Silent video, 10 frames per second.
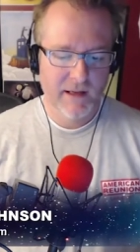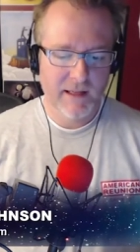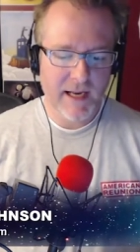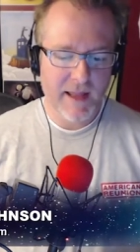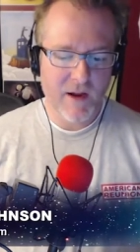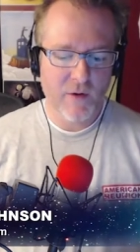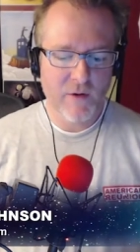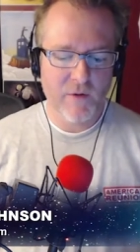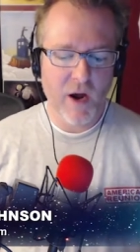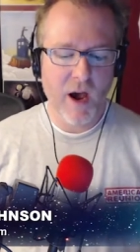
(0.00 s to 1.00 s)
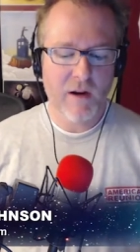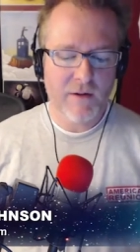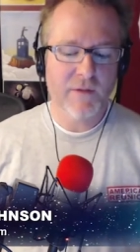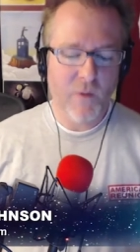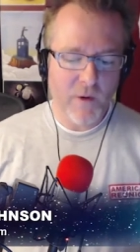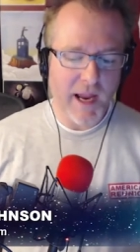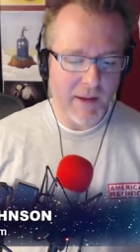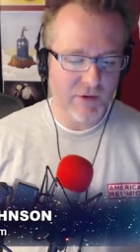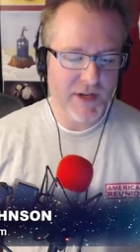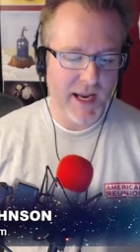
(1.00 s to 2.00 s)
Today, they own over 104
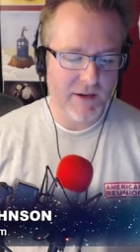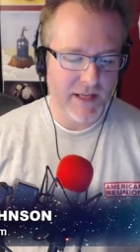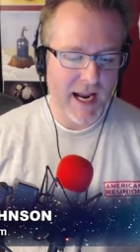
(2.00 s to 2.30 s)
cable channels,